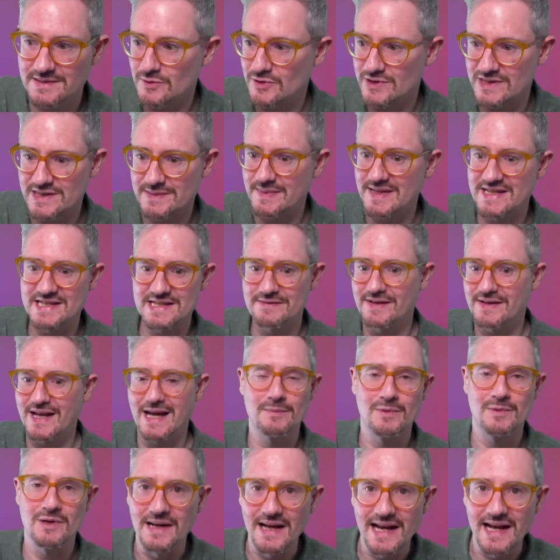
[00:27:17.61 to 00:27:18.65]
more expensive
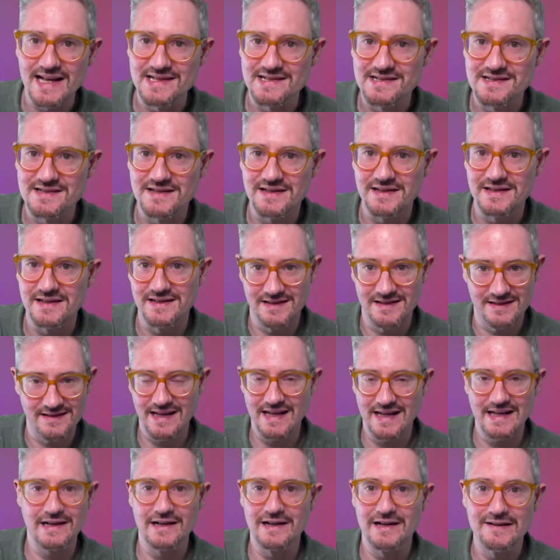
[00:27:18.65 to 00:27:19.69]
camera and lens than
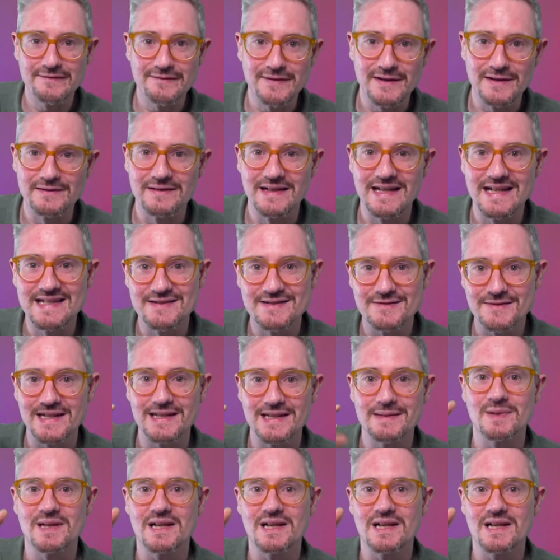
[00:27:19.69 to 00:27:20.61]
any iPhone lens really.